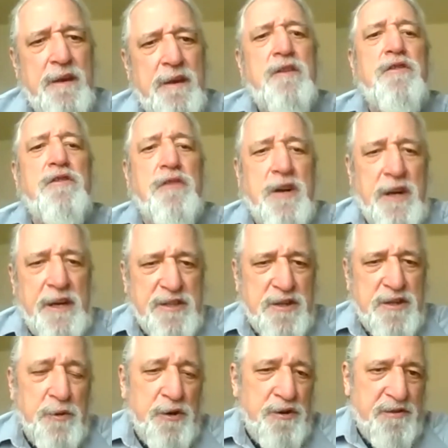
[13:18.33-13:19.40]
your
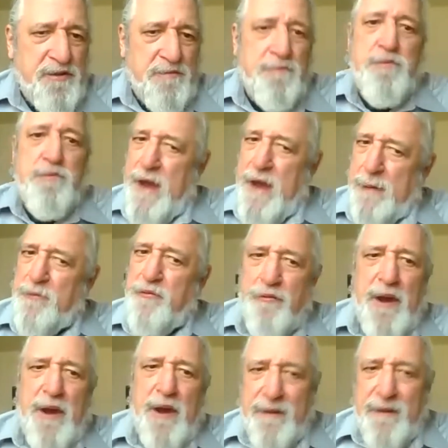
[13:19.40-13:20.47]
customers, perhaps
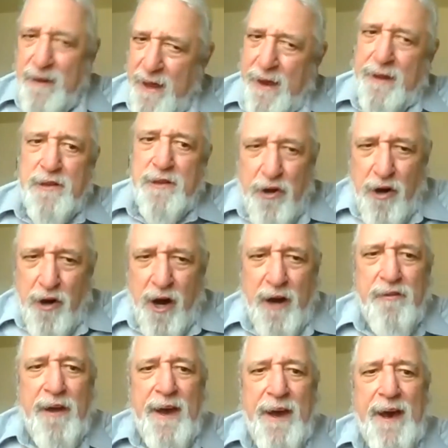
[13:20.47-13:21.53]
right along
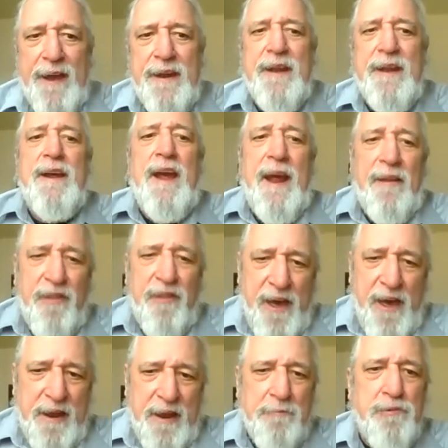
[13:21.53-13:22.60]
that, and then
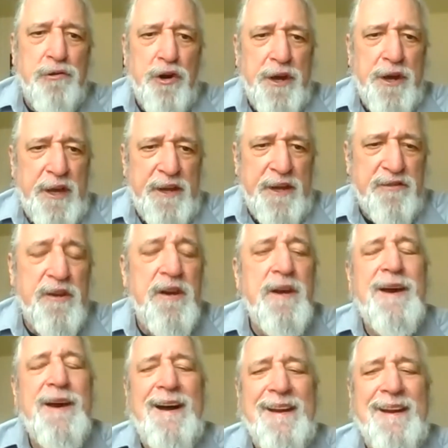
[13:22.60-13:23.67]
employees.
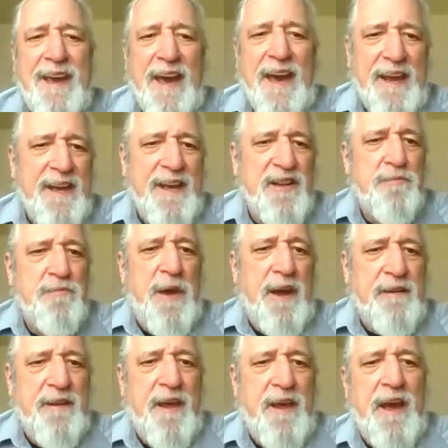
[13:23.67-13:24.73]
Again, it gets back
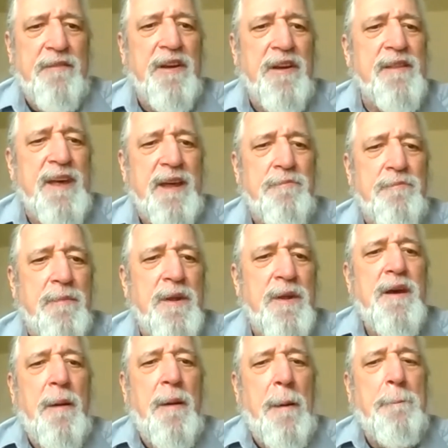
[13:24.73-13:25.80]
to having that
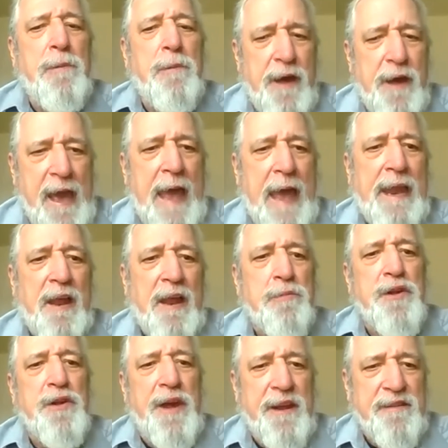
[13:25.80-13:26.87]
plan in
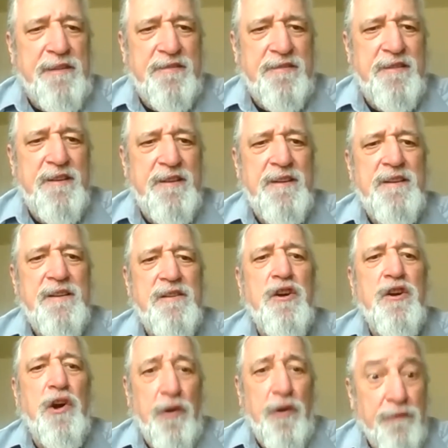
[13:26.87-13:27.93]
place
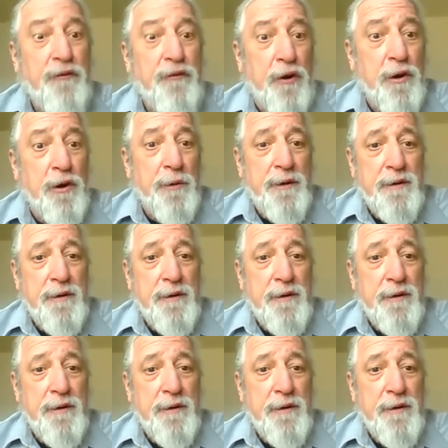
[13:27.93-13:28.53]
going forward.